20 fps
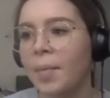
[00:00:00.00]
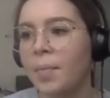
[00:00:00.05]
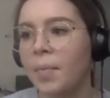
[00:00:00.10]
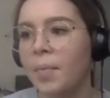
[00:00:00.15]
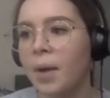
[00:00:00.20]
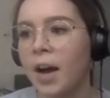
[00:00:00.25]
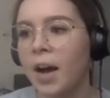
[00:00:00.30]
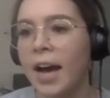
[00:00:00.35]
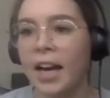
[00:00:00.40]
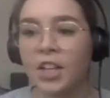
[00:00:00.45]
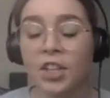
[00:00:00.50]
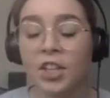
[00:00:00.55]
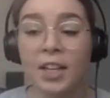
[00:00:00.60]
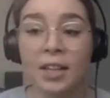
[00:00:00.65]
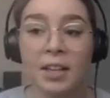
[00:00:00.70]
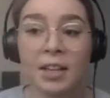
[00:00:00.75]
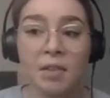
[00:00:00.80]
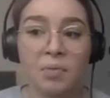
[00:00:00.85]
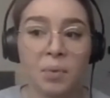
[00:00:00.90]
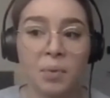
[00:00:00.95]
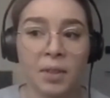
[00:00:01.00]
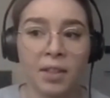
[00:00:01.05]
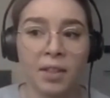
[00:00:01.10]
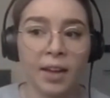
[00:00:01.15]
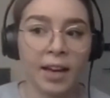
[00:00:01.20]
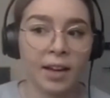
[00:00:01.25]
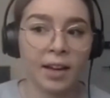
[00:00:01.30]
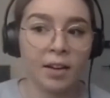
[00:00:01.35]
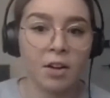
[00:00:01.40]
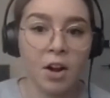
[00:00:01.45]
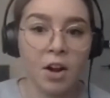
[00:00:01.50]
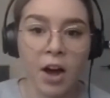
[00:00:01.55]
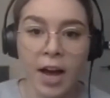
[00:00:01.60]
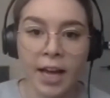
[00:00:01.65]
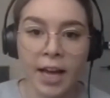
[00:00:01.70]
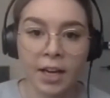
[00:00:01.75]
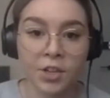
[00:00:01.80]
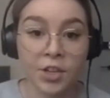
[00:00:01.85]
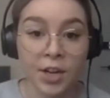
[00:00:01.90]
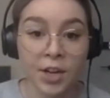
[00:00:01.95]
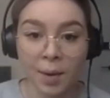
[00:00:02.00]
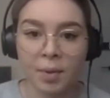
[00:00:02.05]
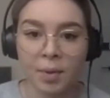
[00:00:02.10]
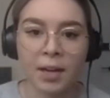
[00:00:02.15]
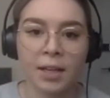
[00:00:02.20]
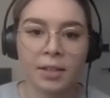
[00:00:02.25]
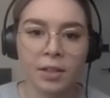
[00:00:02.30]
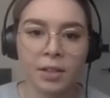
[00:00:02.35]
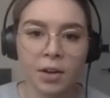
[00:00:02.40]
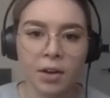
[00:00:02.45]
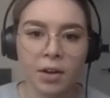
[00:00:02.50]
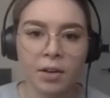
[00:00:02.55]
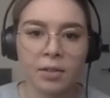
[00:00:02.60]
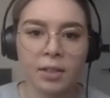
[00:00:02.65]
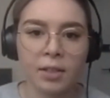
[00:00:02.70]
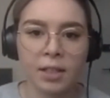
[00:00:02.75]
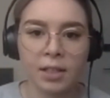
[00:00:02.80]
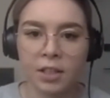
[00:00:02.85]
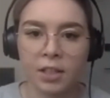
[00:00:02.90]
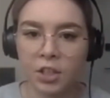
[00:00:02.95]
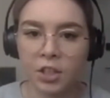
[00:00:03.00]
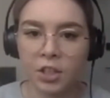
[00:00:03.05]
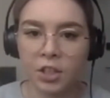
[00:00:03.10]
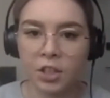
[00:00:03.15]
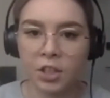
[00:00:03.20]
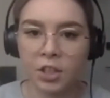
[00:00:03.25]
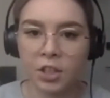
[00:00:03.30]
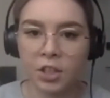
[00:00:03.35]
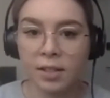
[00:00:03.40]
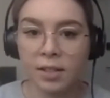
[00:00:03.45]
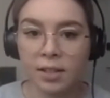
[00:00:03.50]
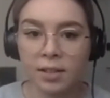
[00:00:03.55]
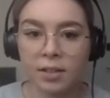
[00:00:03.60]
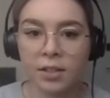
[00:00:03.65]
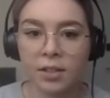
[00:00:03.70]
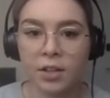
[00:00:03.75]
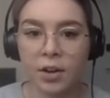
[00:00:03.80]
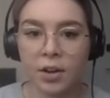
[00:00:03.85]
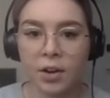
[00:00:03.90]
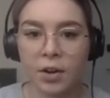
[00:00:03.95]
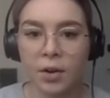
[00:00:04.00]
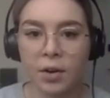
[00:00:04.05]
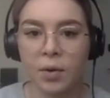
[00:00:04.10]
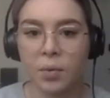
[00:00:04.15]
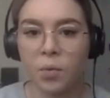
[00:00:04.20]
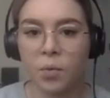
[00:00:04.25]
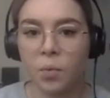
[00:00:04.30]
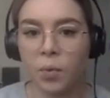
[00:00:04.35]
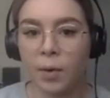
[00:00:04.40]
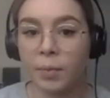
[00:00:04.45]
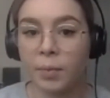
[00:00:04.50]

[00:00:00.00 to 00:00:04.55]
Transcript: I actually live with like 9 Japanese girls in the share house. So when we